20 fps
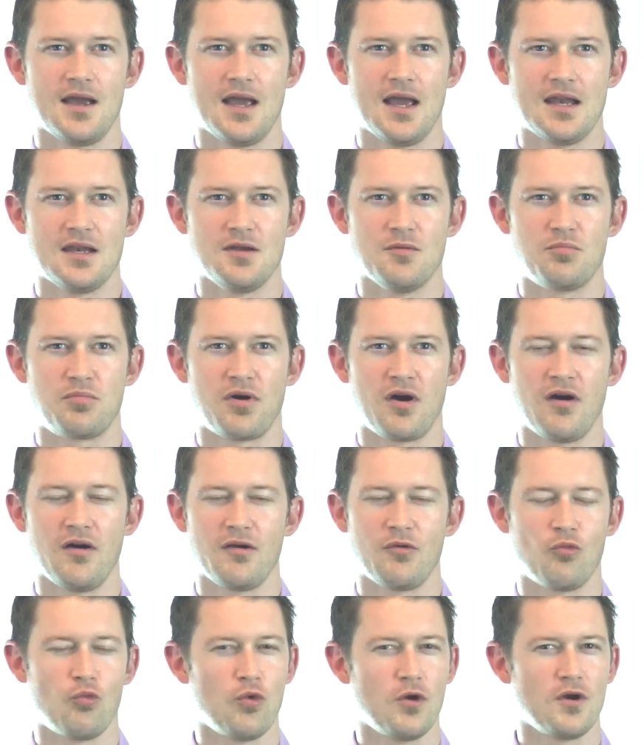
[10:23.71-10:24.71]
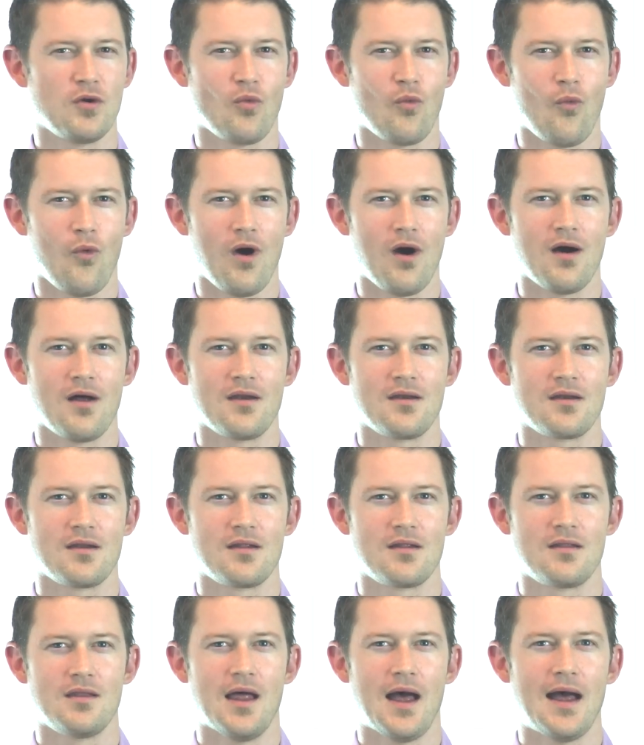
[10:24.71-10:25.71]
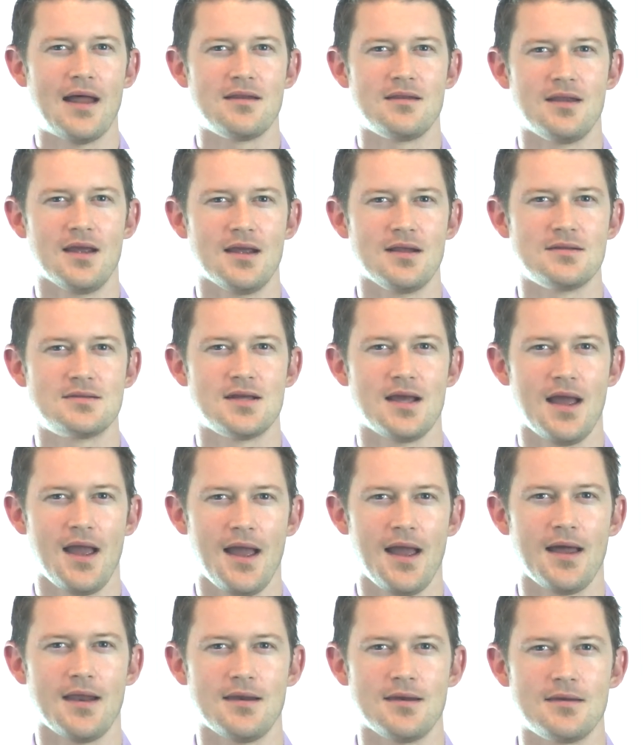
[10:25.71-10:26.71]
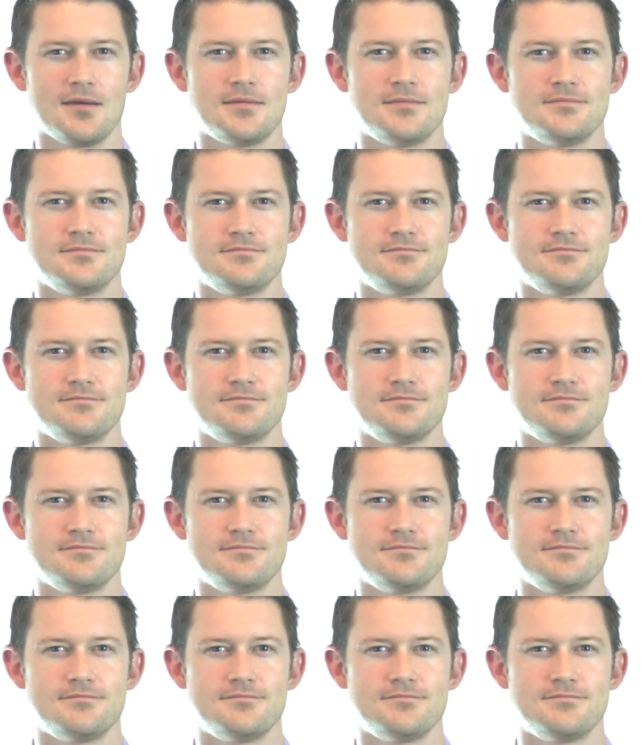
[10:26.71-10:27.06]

and you probably wouldn't want that date to end.